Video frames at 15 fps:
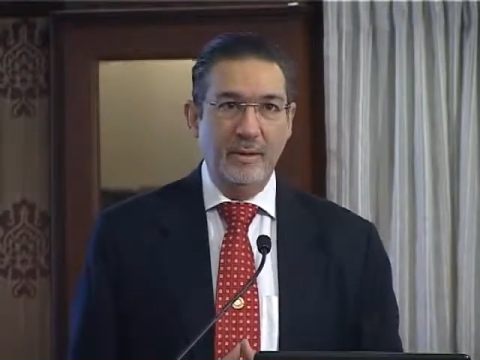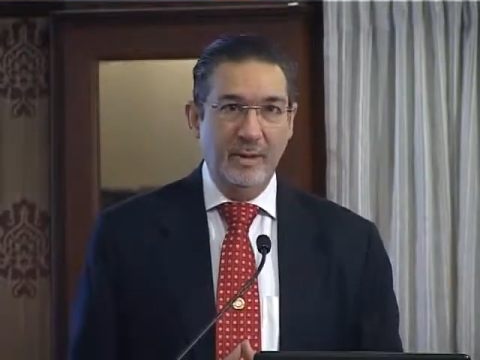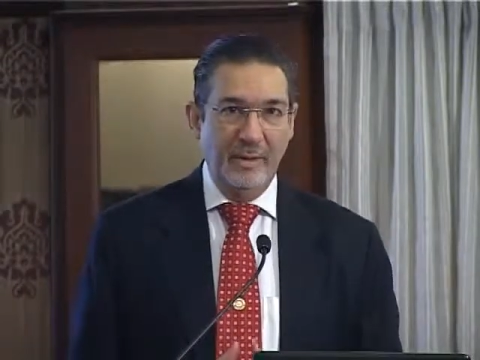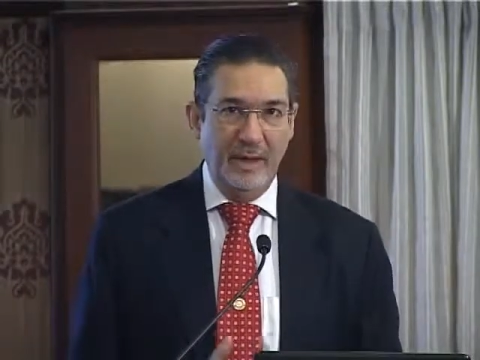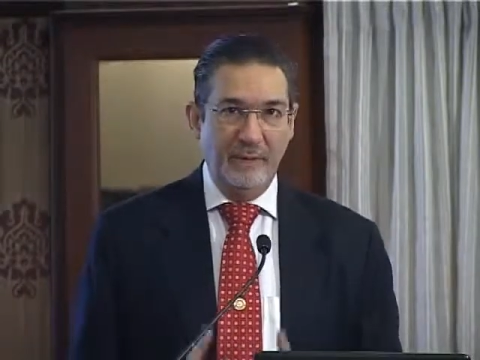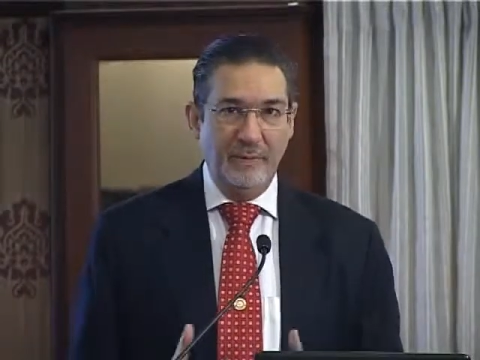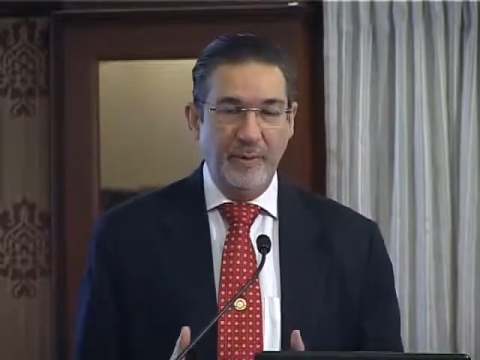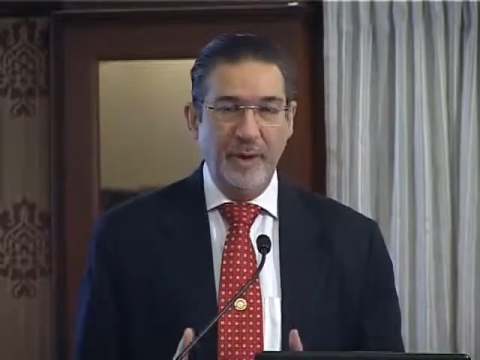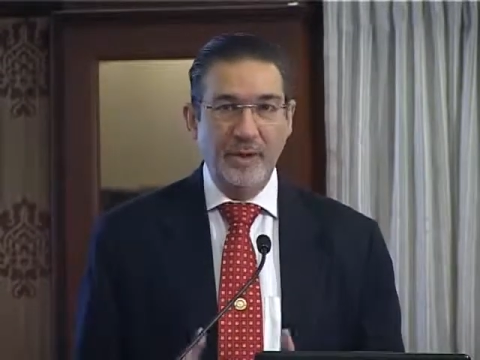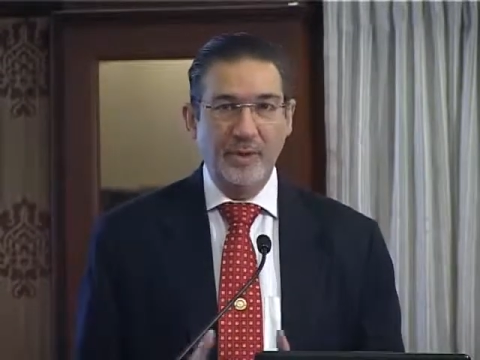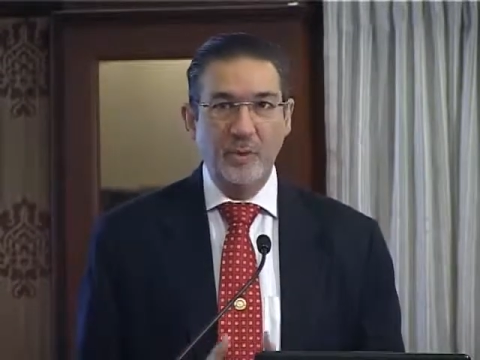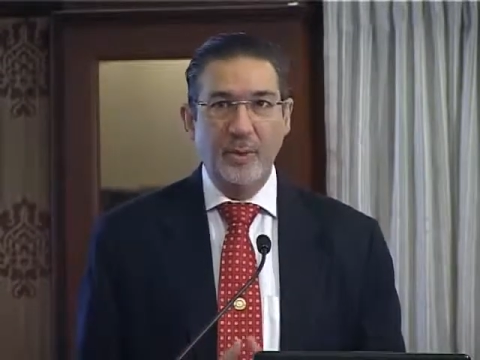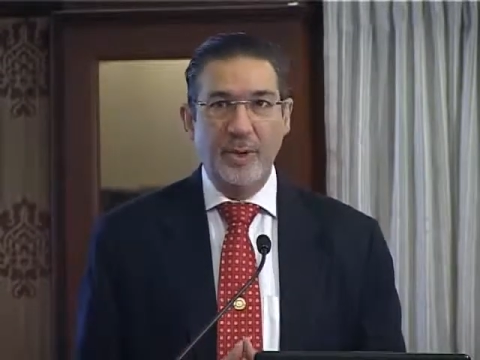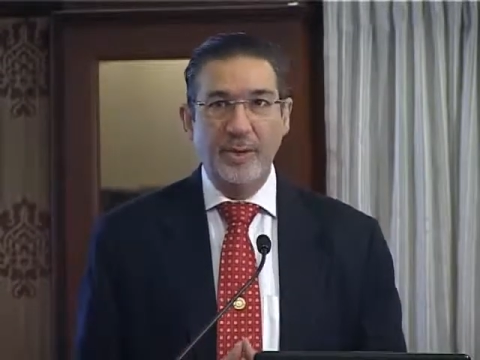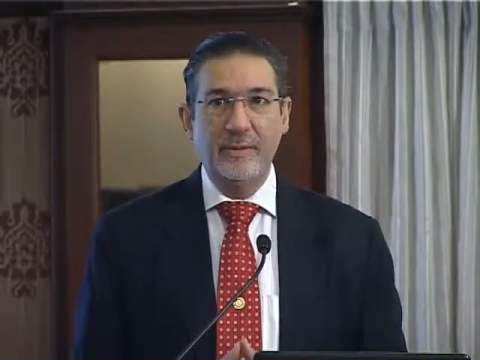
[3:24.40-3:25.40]
therefore, it's
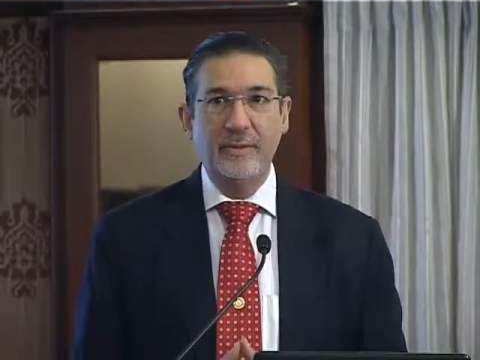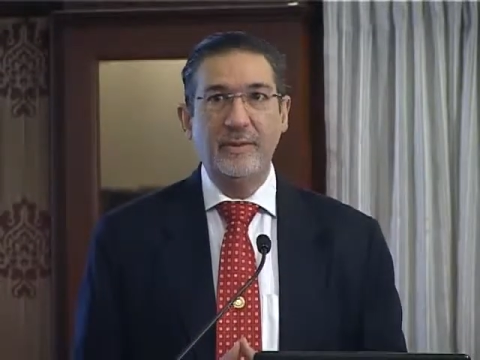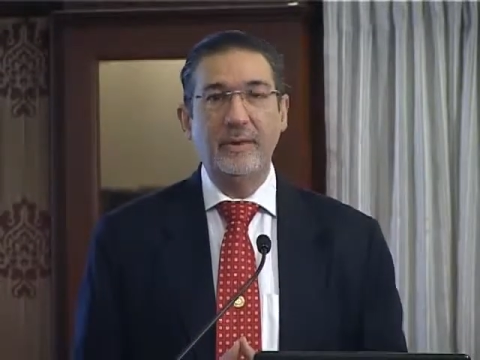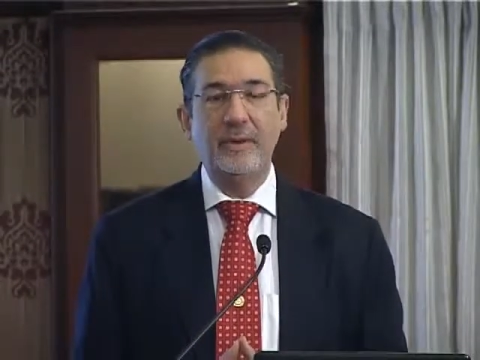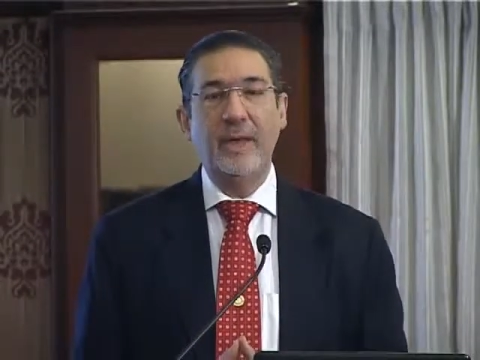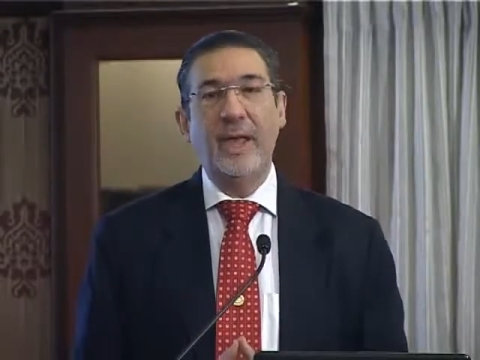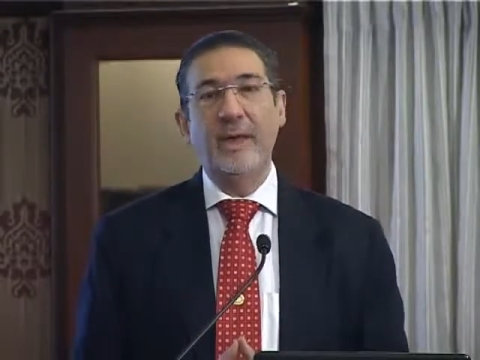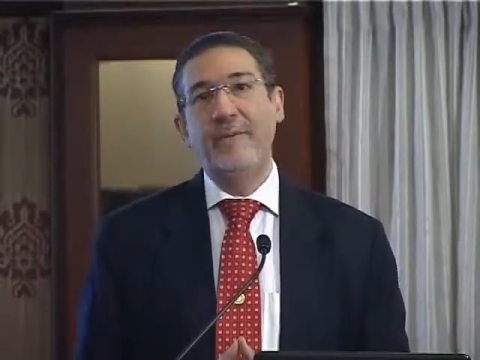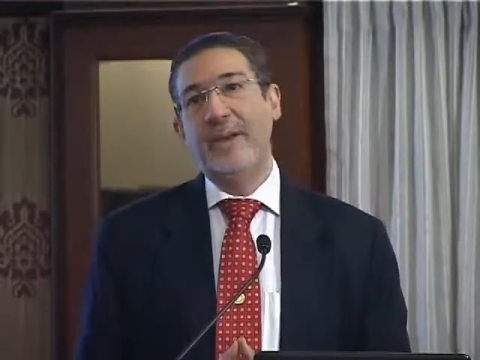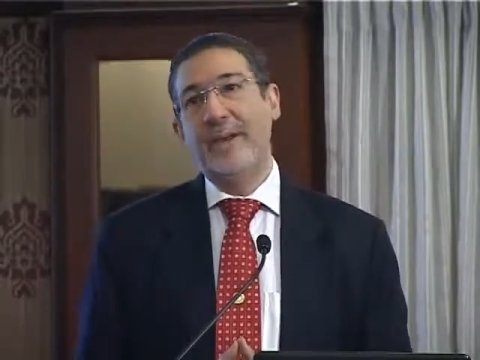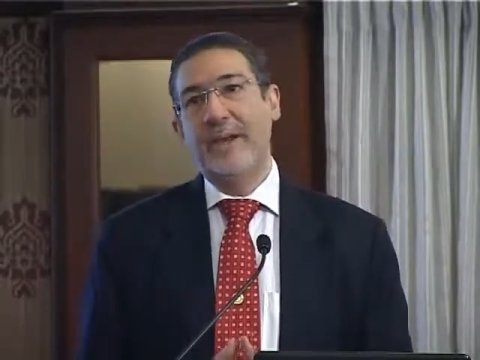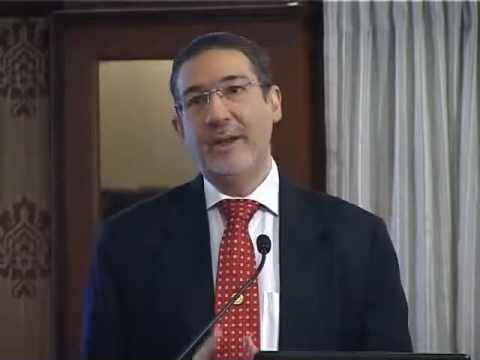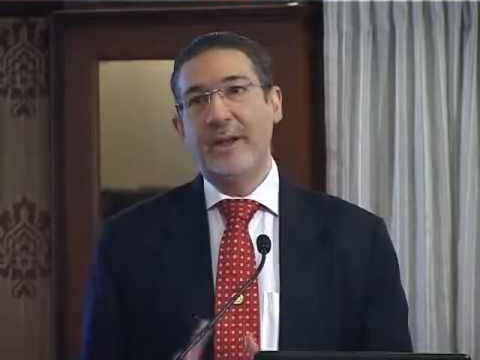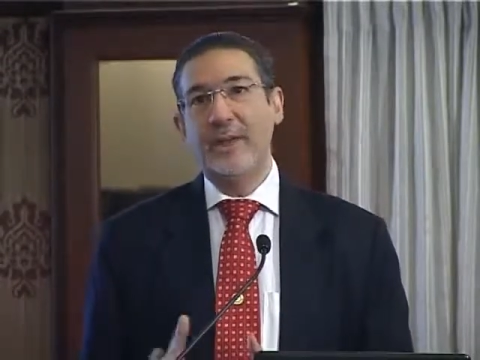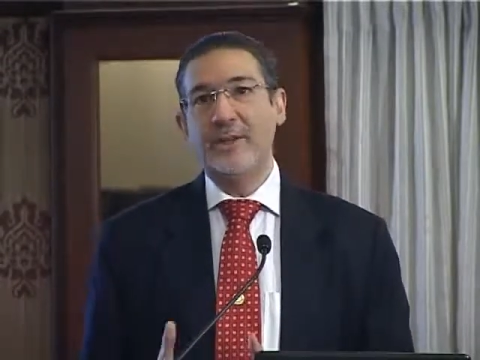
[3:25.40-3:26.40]
worth having
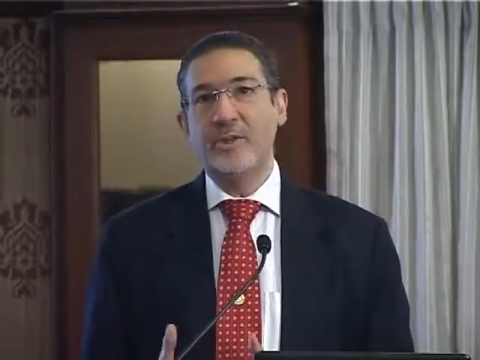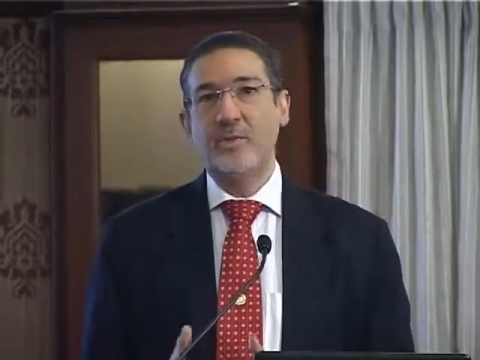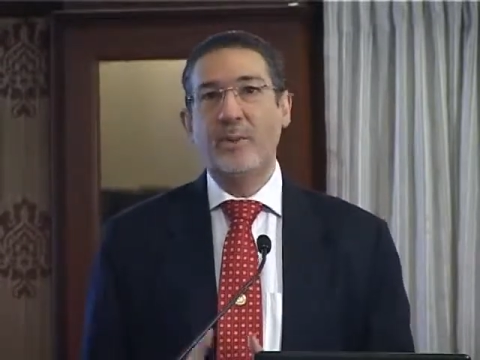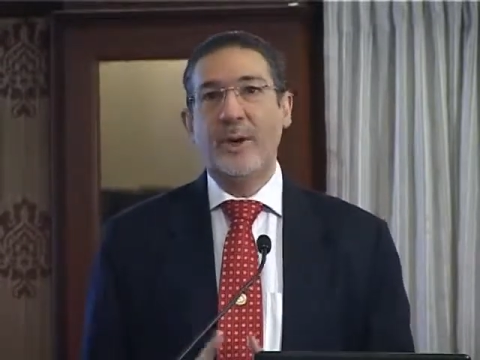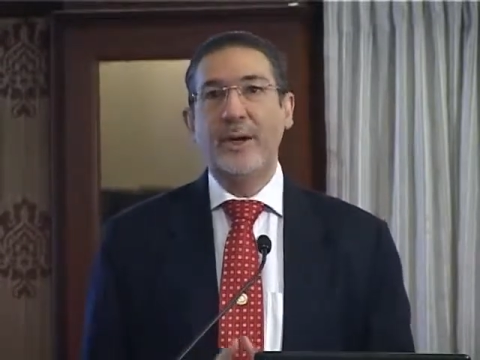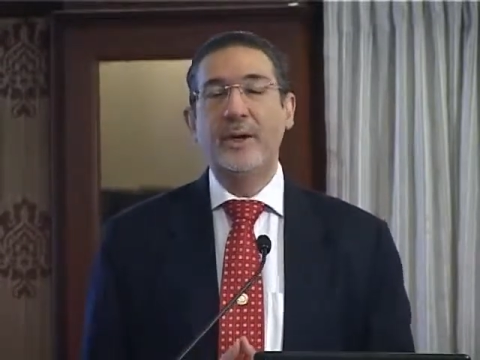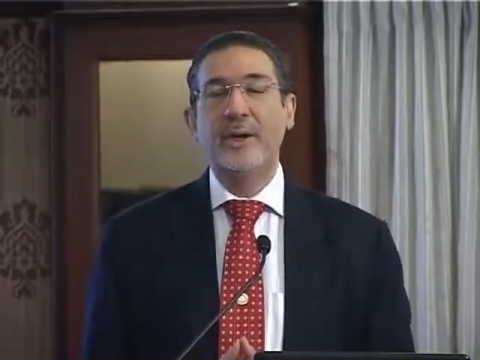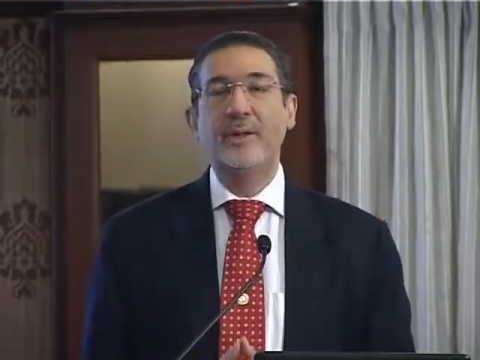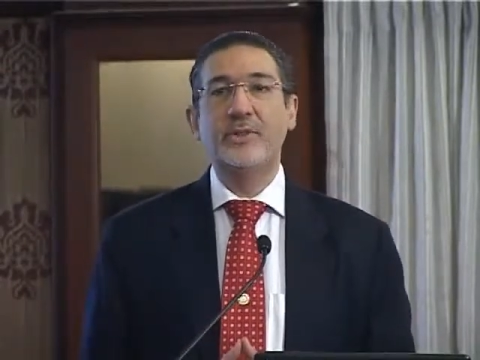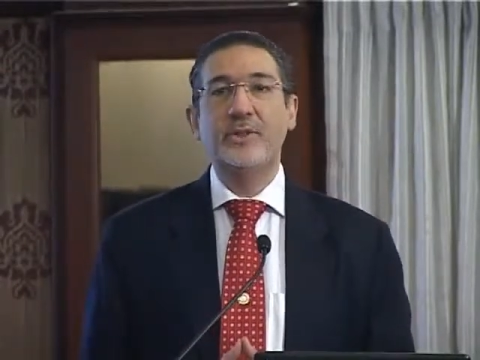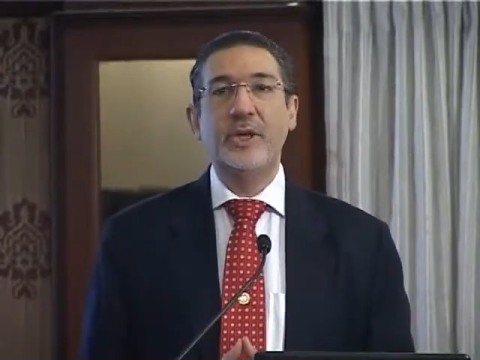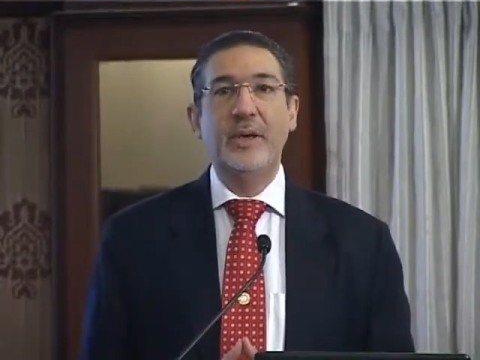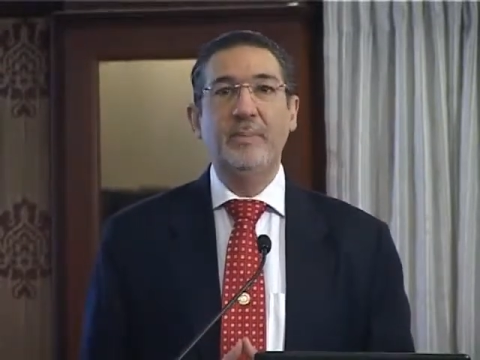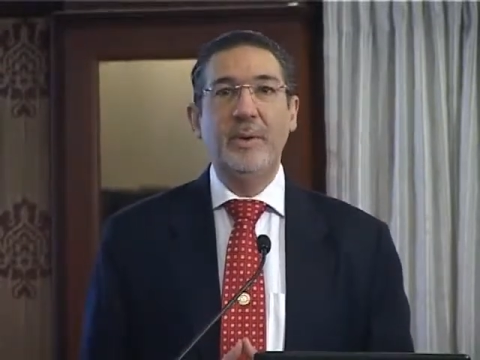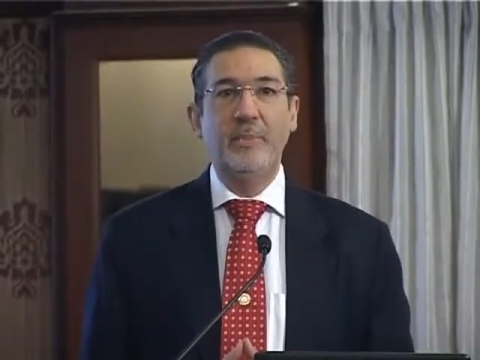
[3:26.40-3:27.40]
at least one
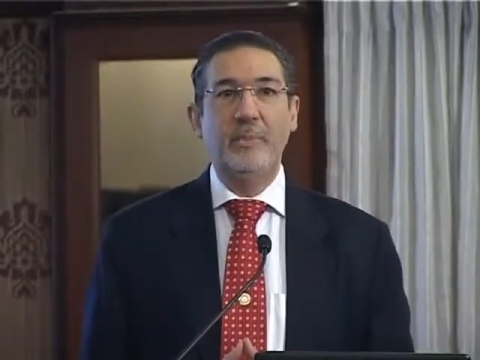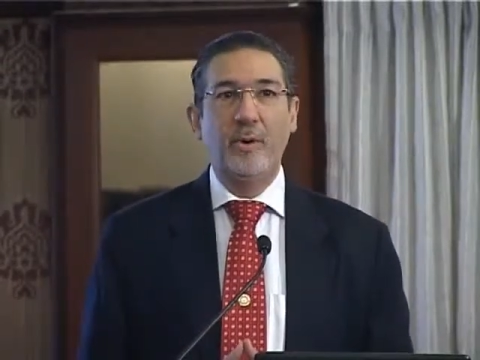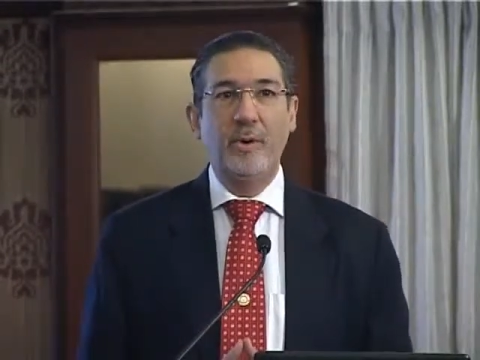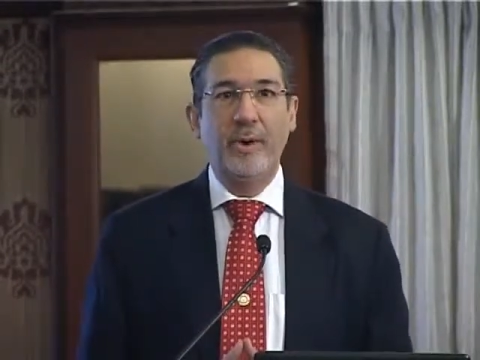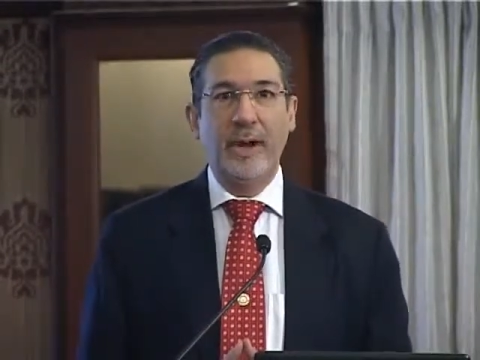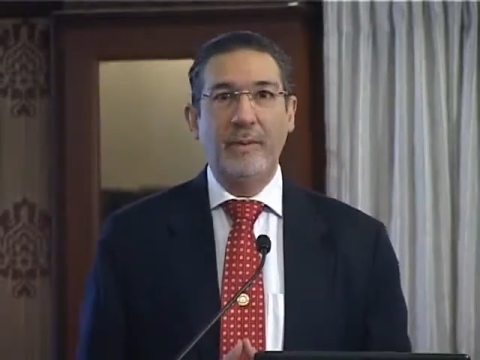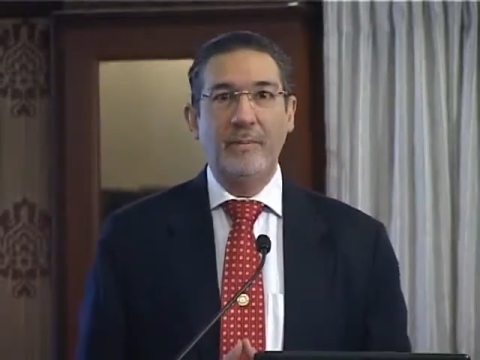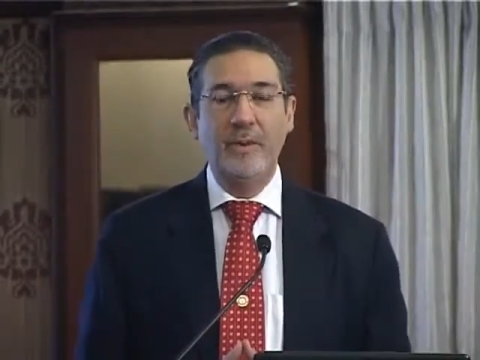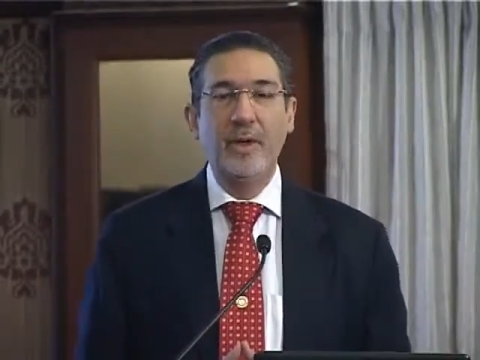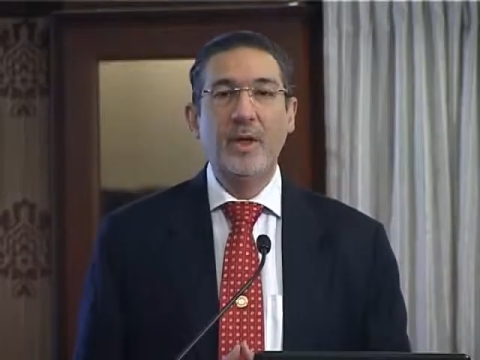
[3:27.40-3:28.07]
CME program